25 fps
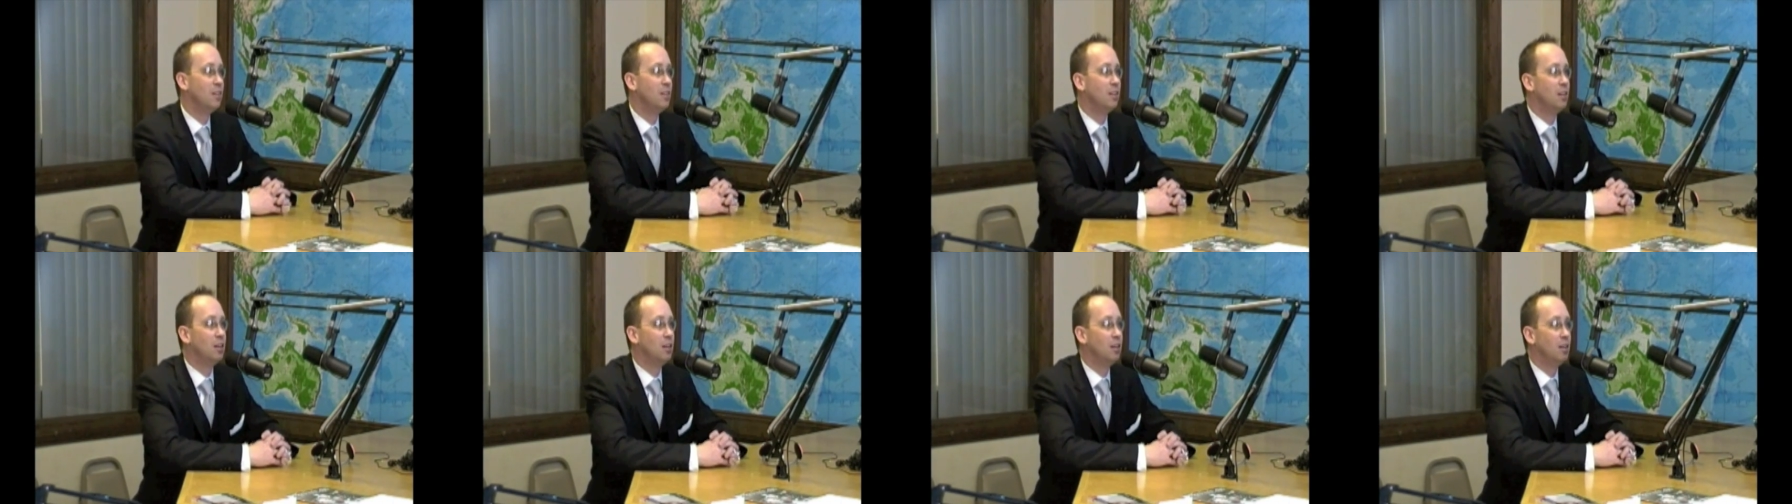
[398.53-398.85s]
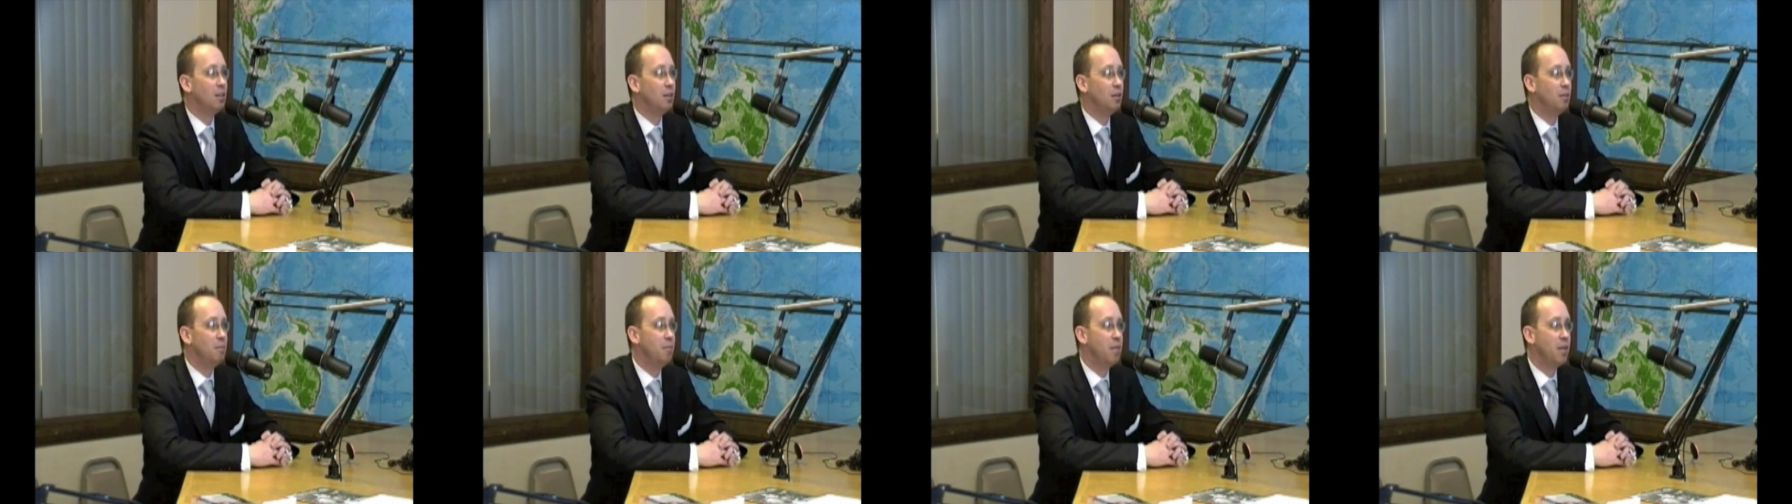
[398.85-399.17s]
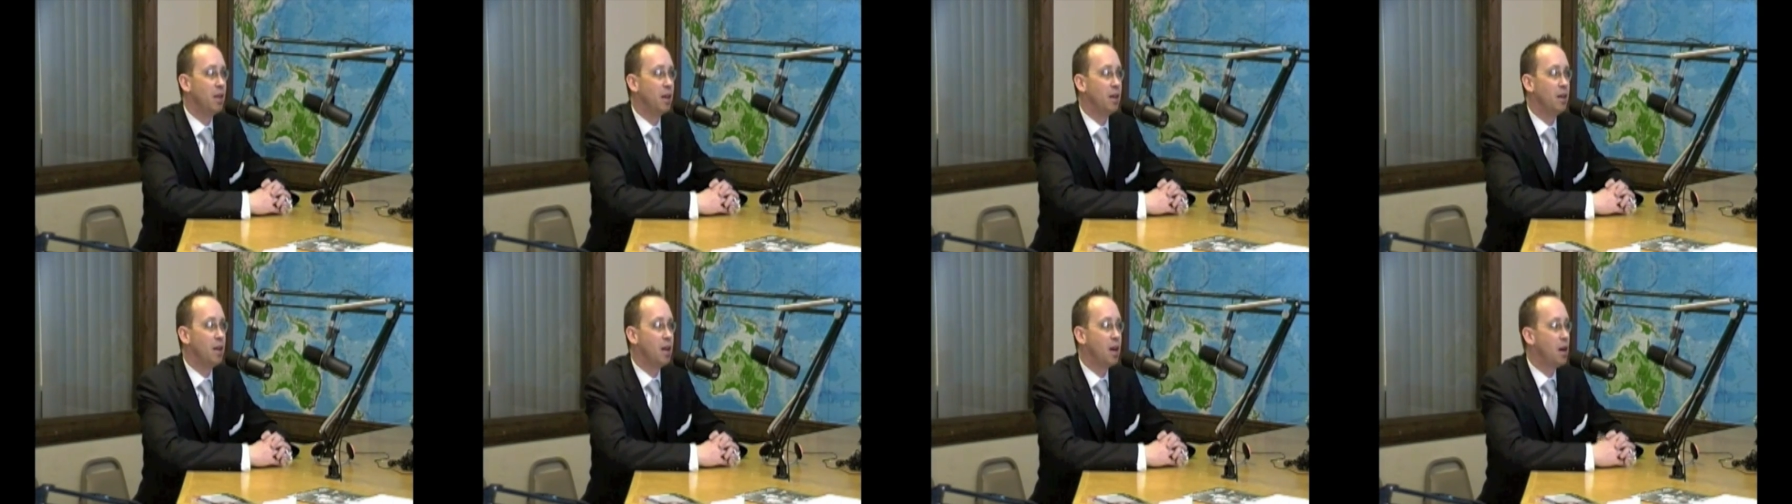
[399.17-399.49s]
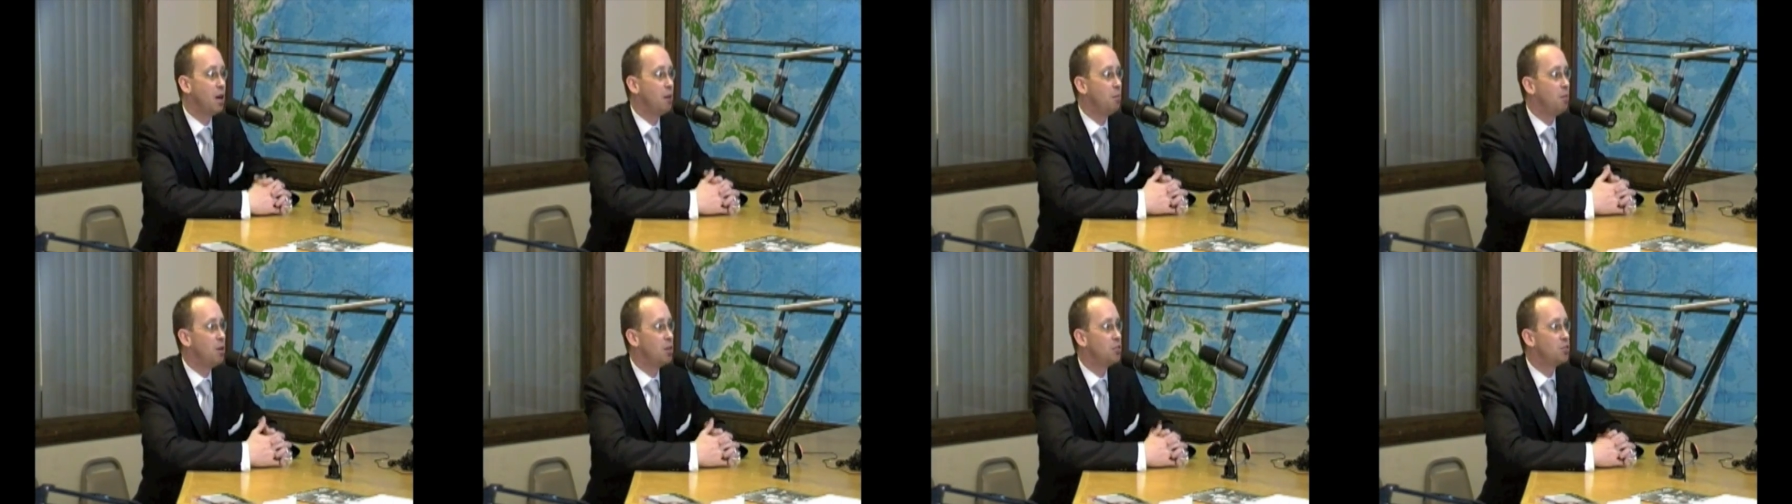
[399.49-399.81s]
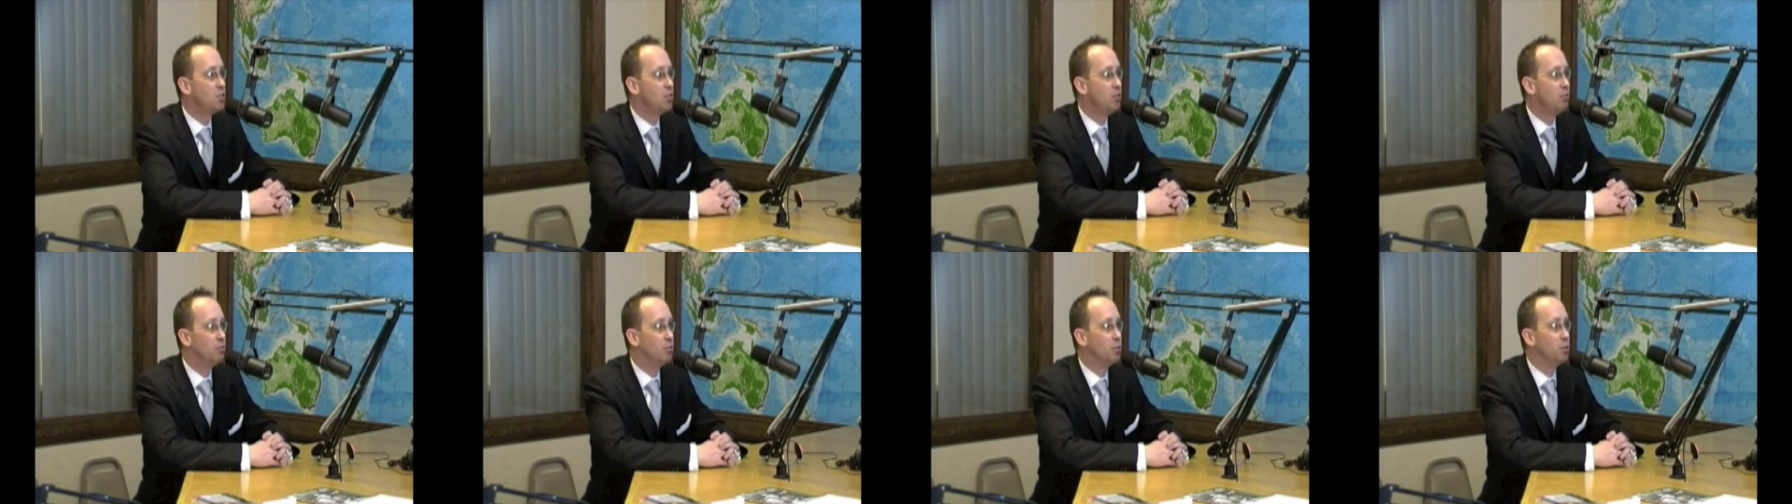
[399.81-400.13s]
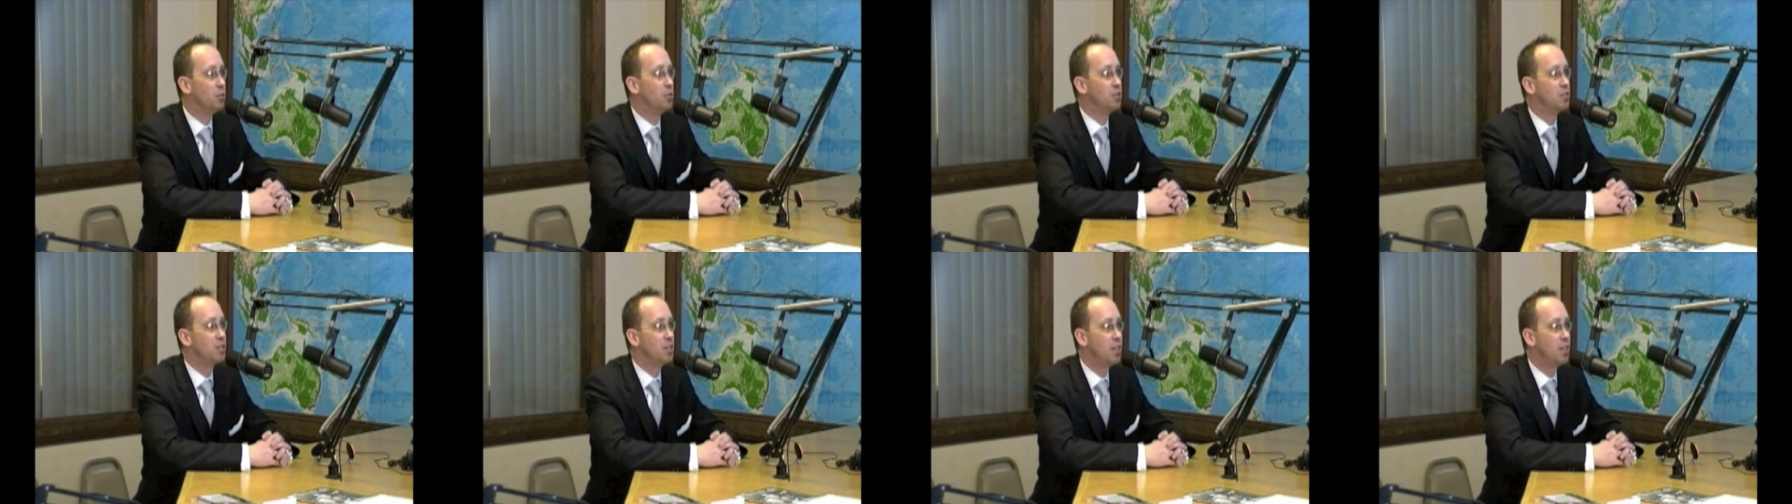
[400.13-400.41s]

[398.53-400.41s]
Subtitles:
and how much influence